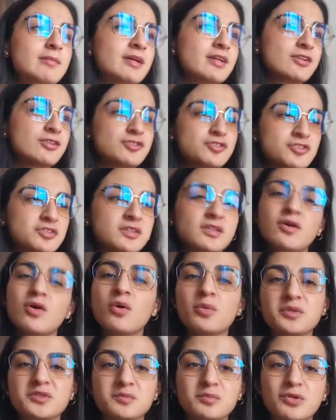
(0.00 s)
and you're just like
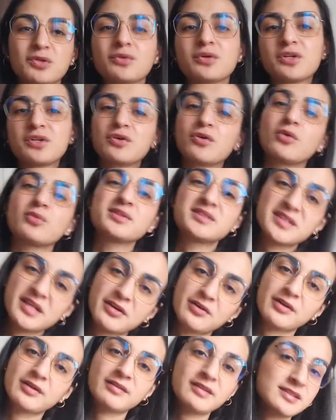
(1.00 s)
always broke and you're always
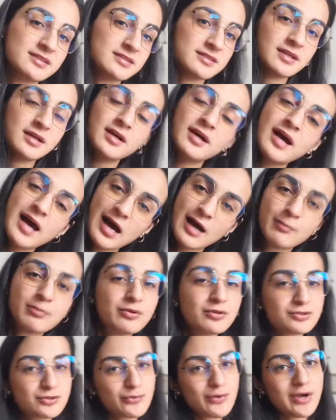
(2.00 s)
carrying these
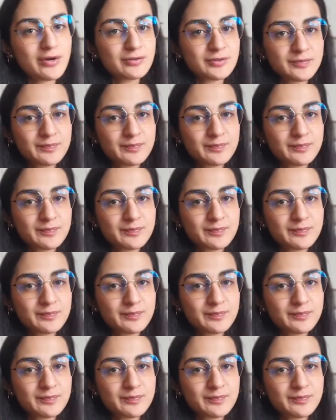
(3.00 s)
apples around.